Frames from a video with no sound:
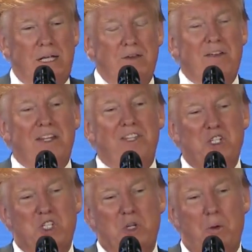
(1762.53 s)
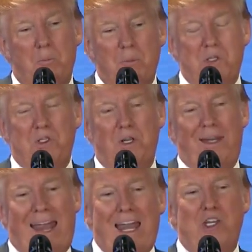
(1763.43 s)
You've got this
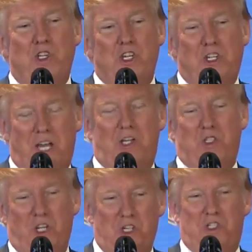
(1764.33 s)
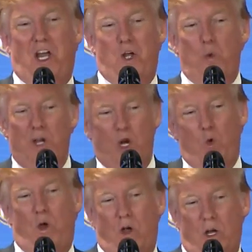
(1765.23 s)
missile engine testing site. We know
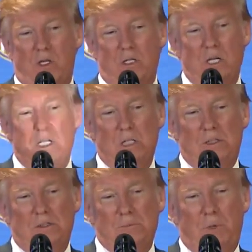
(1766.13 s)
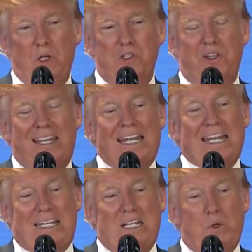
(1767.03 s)
where it is because of the
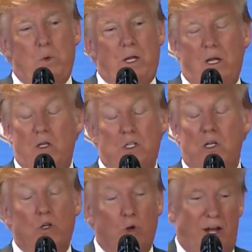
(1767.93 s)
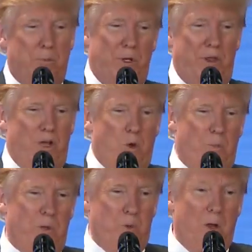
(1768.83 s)
heat. It's incredible the
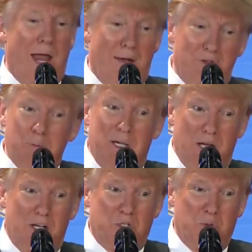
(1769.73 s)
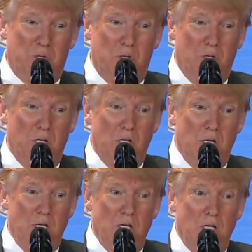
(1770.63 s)
equipment we have, to be honest with you.
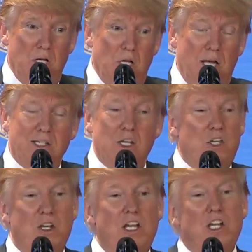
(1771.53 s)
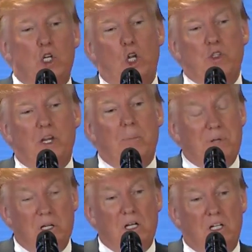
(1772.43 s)
I said, can you close it up?
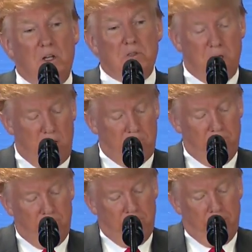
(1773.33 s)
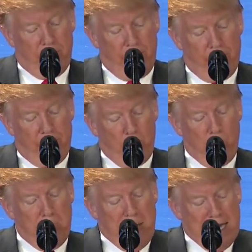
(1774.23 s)
You're going to close it up.
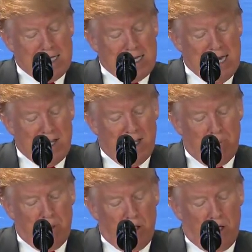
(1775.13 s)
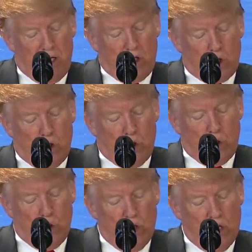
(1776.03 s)
We maintain the ability
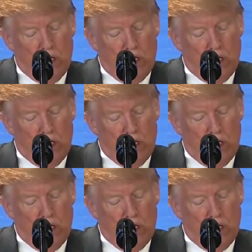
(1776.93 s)
to